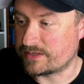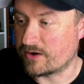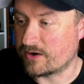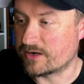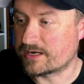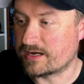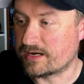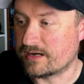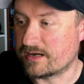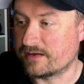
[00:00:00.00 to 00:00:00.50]

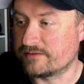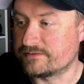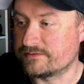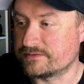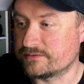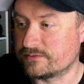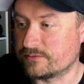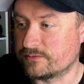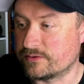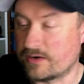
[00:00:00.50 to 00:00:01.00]
archived
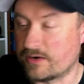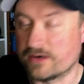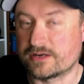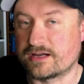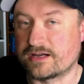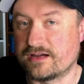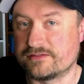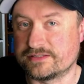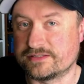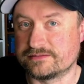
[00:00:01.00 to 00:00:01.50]
or
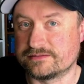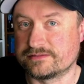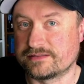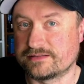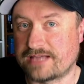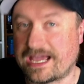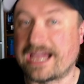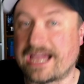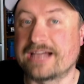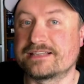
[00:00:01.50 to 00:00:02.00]
archived and
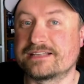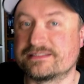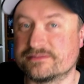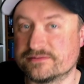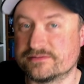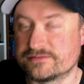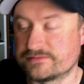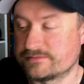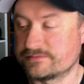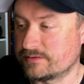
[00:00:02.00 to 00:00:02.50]

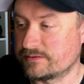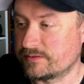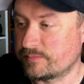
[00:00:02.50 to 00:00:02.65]
active